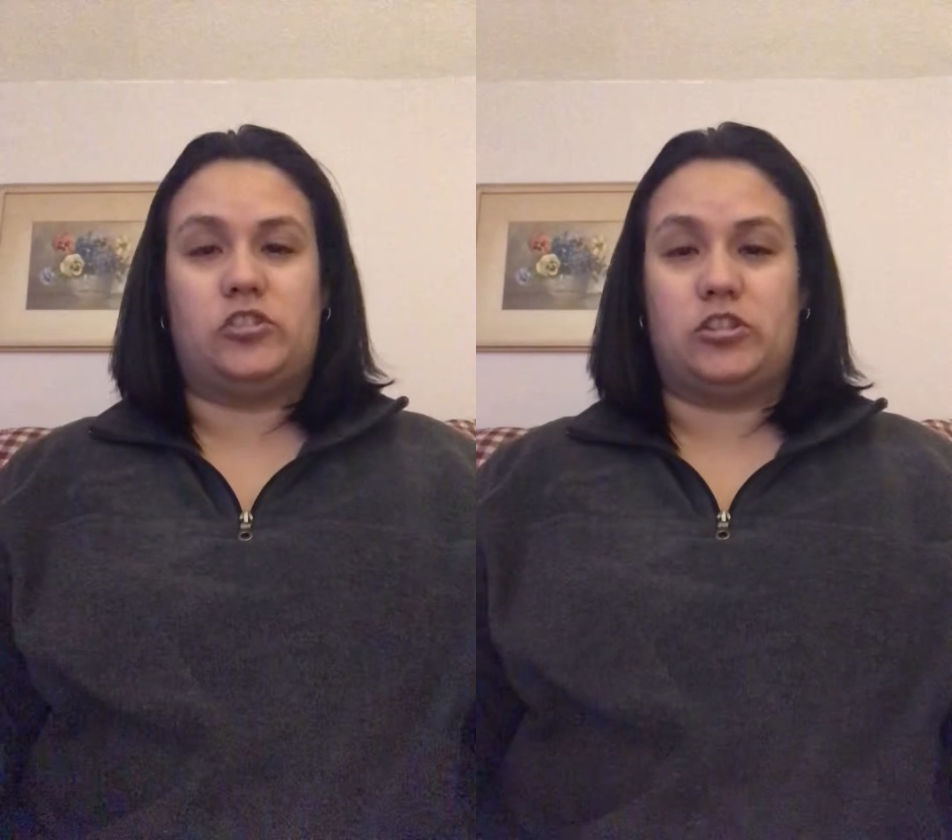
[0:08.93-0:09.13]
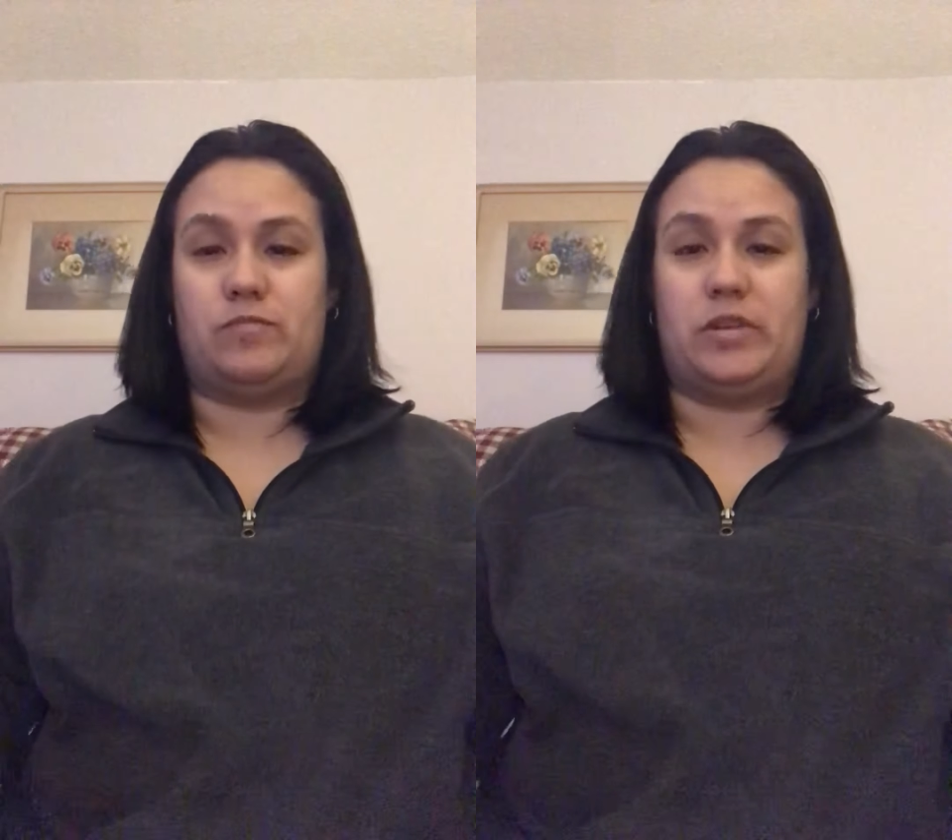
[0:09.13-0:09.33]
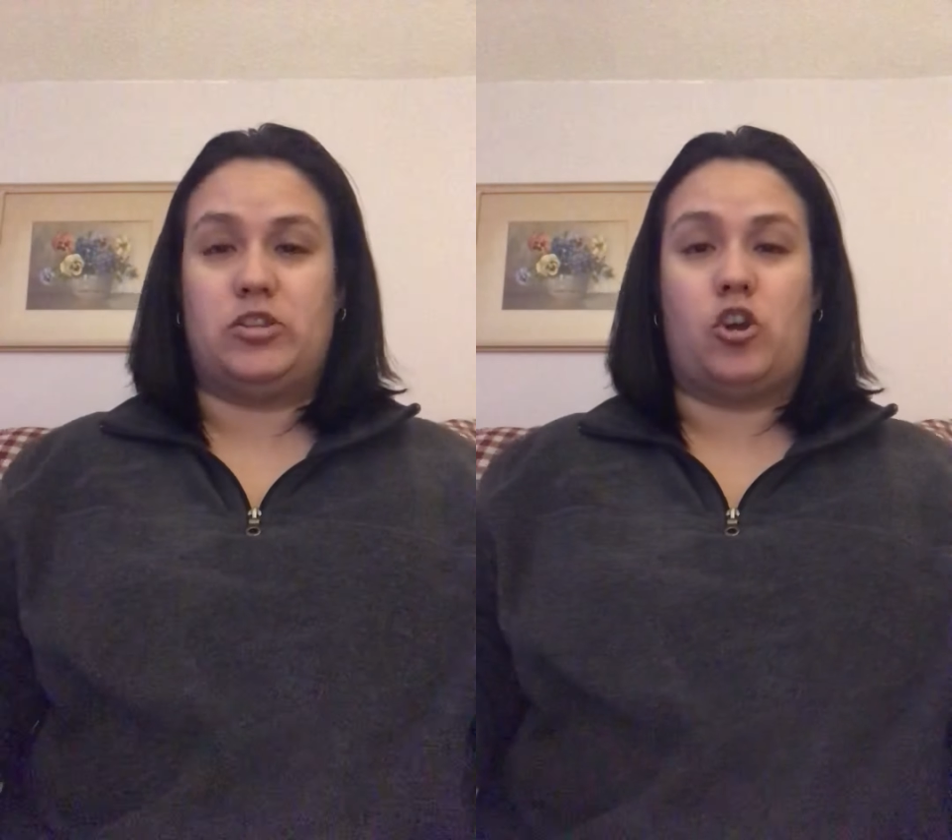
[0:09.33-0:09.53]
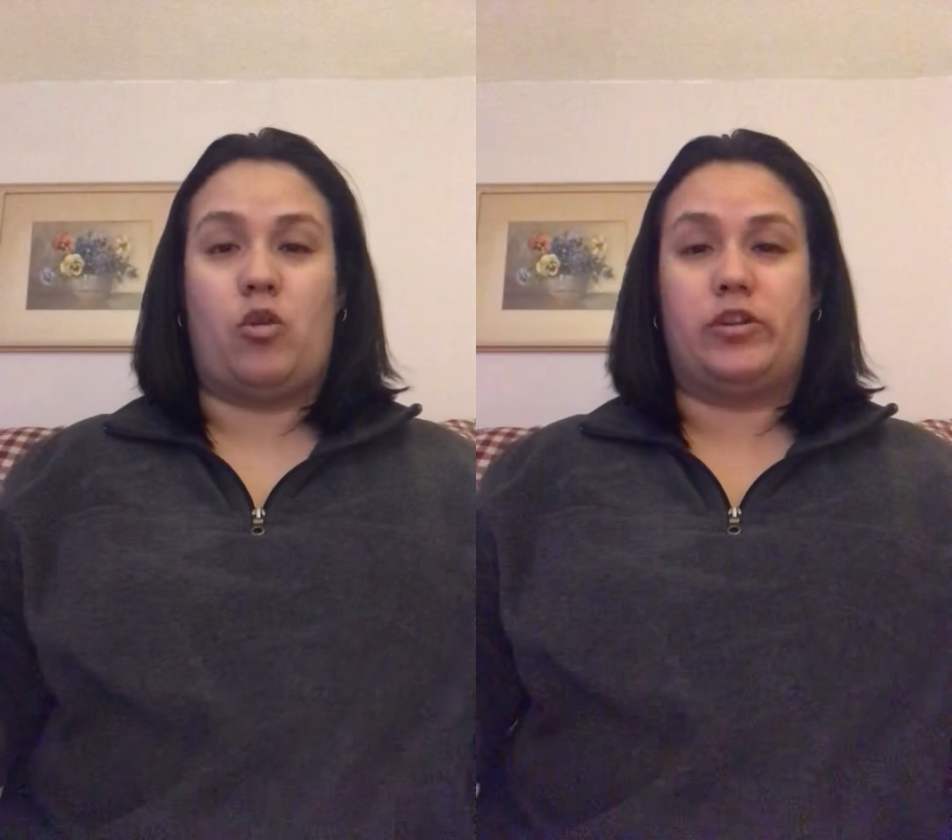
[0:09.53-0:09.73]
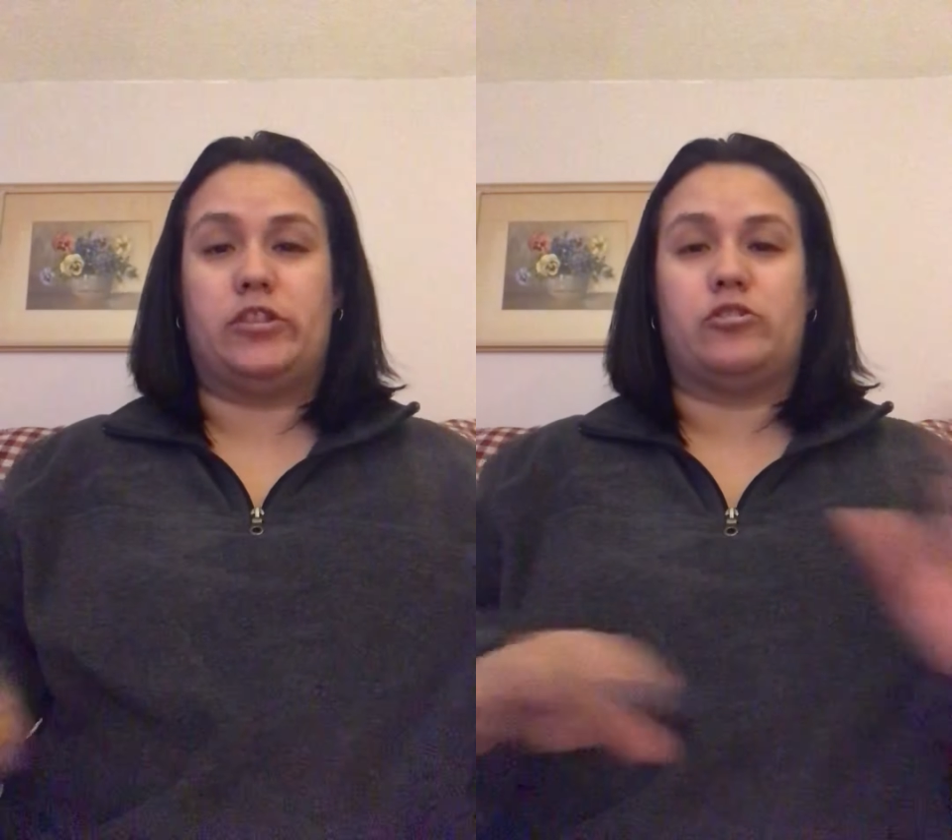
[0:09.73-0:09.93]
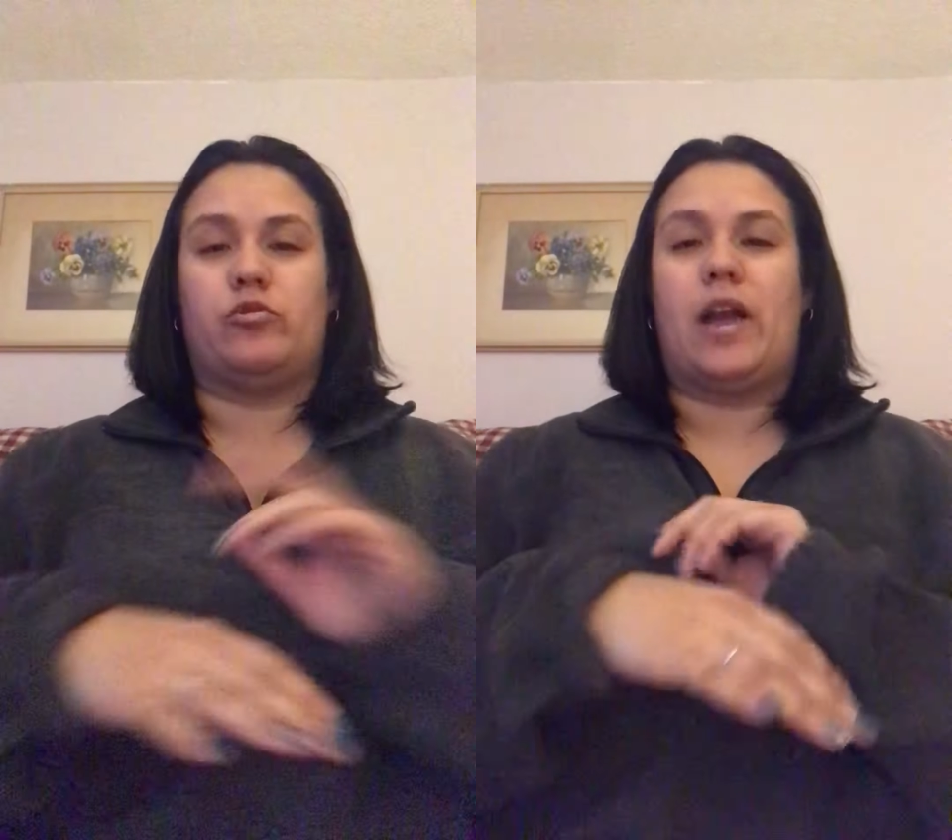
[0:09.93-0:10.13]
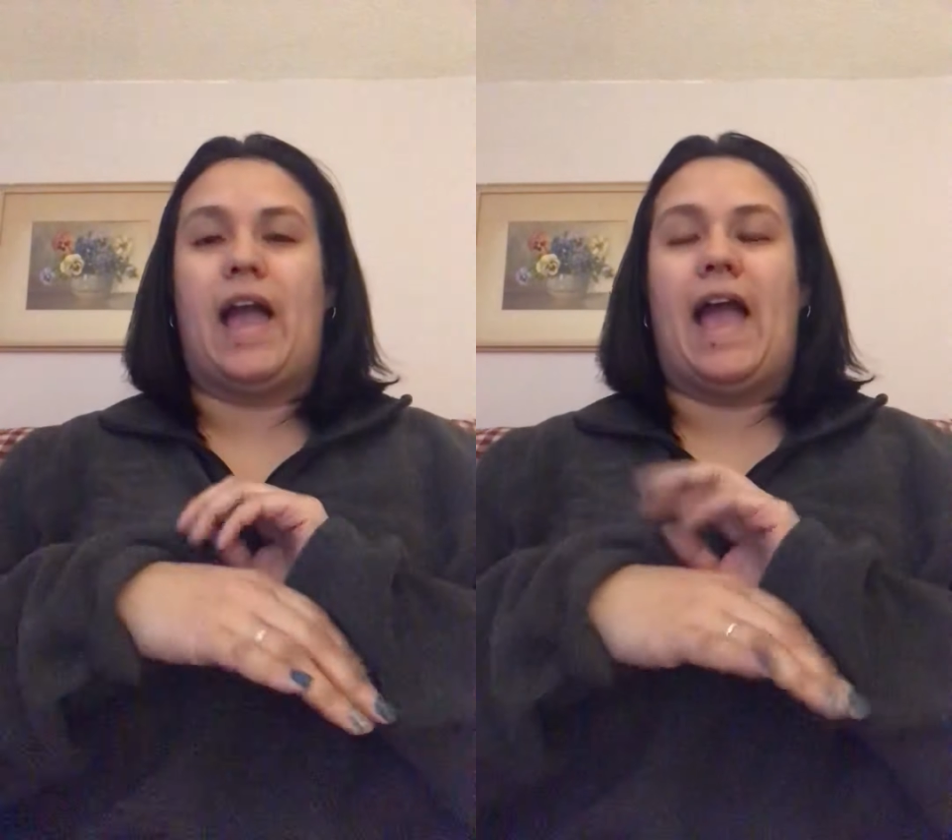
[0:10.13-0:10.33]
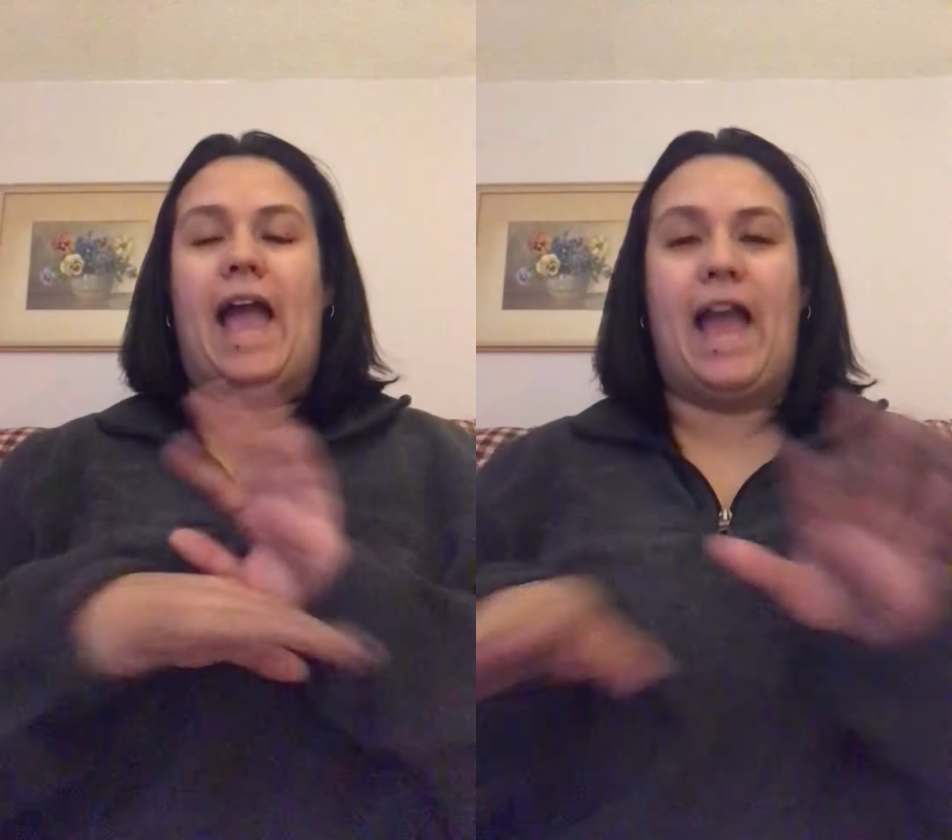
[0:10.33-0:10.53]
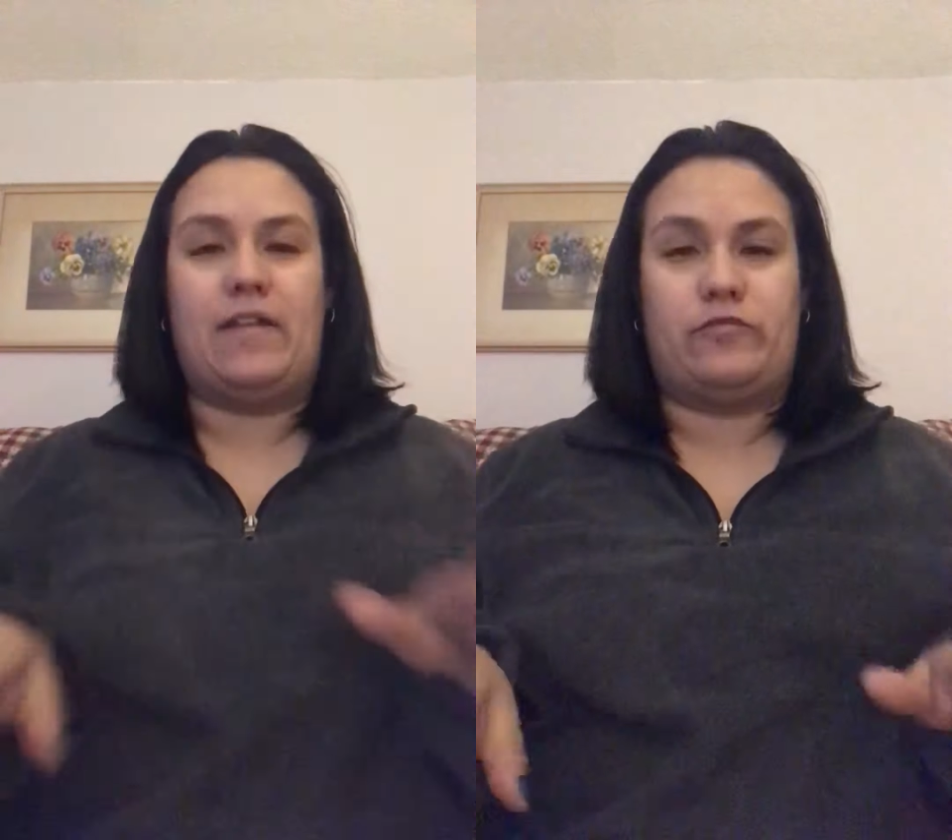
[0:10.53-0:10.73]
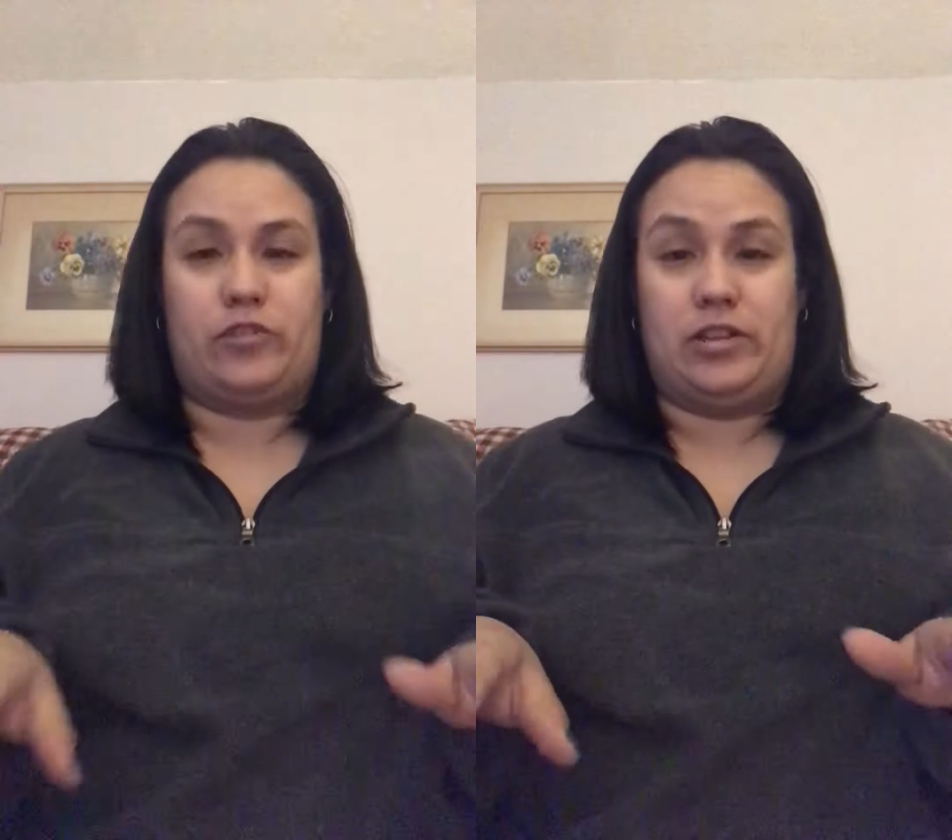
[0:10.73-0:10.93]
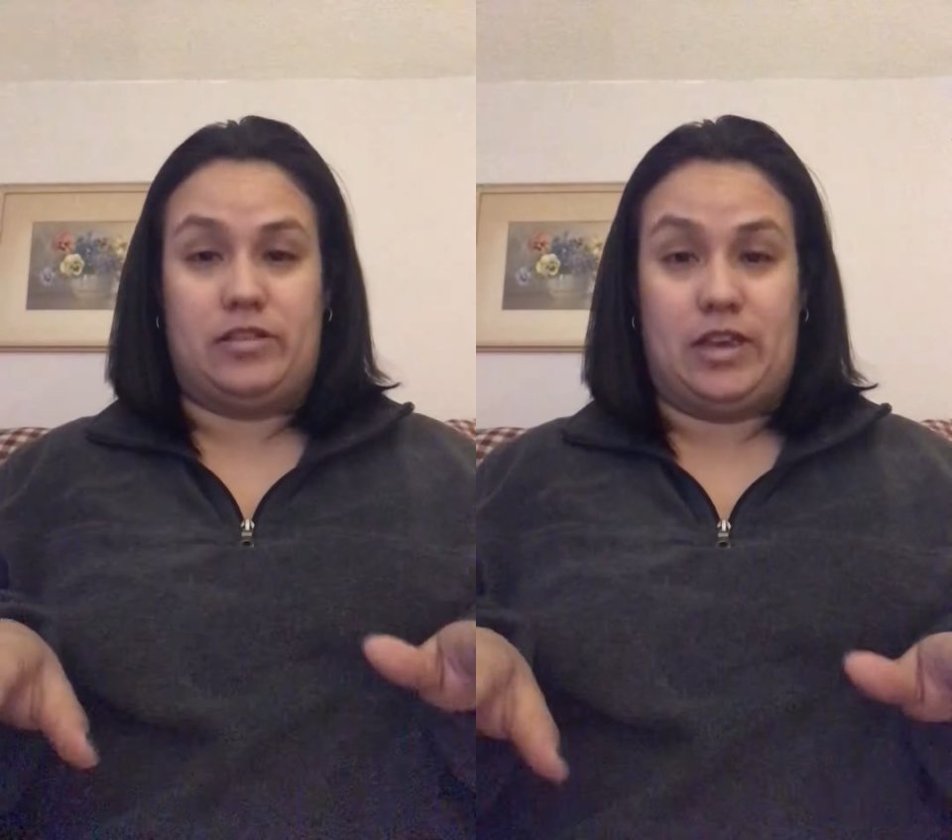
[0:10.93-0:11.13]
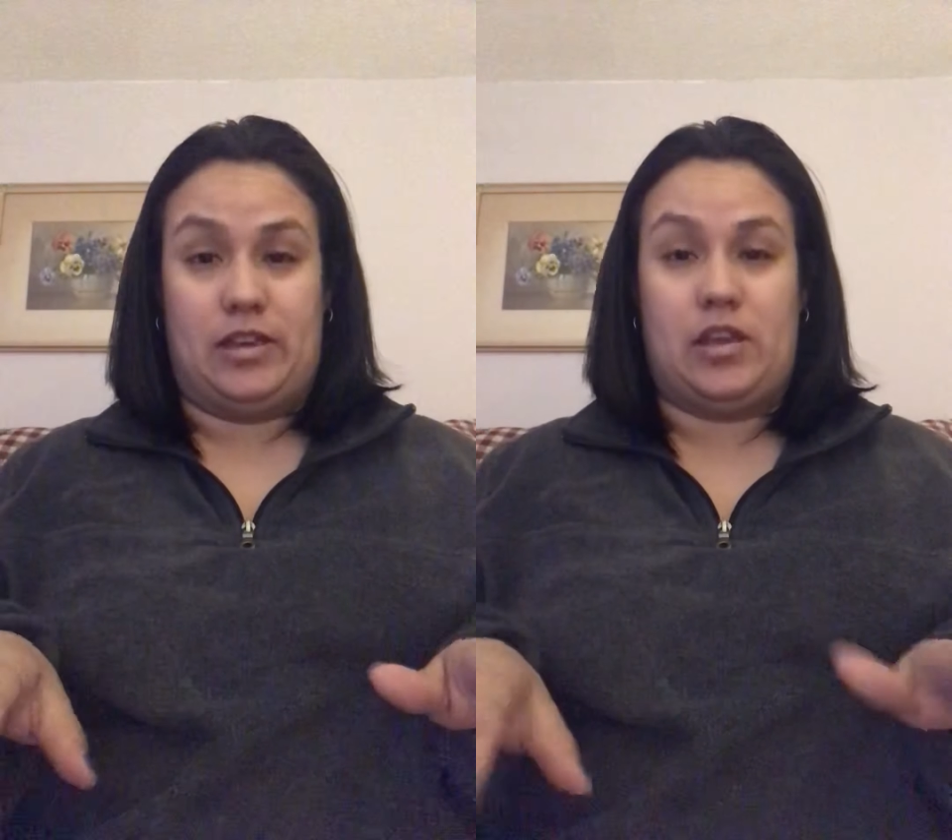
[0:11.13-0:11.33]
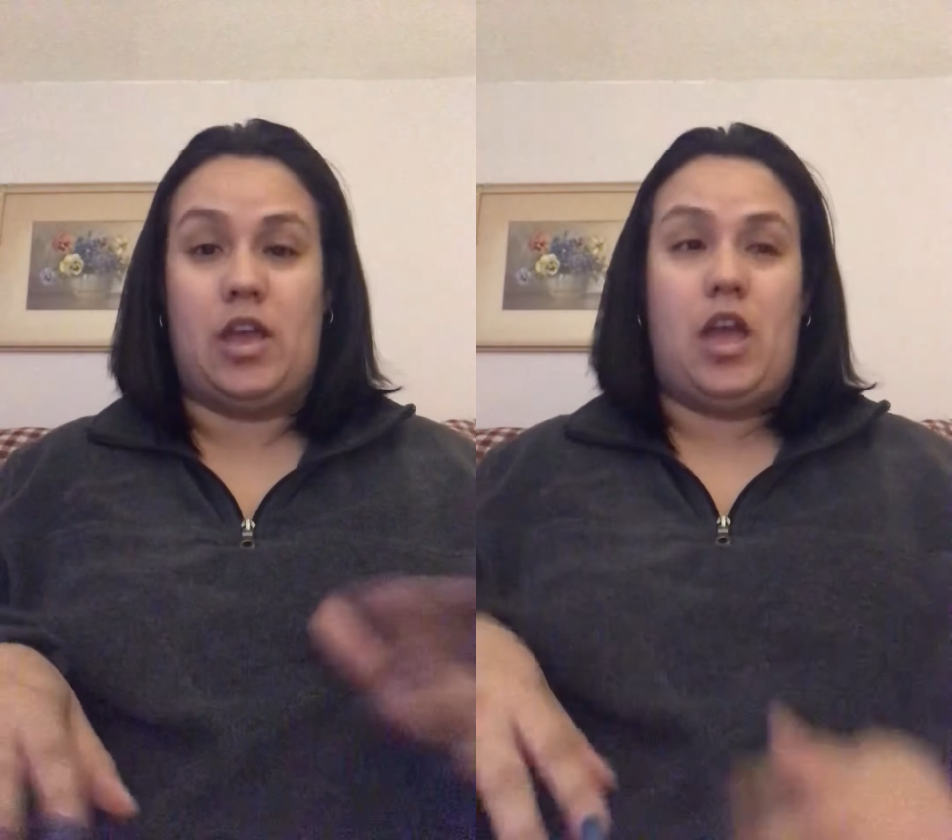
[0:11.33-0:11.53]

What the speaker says: just been going through everything.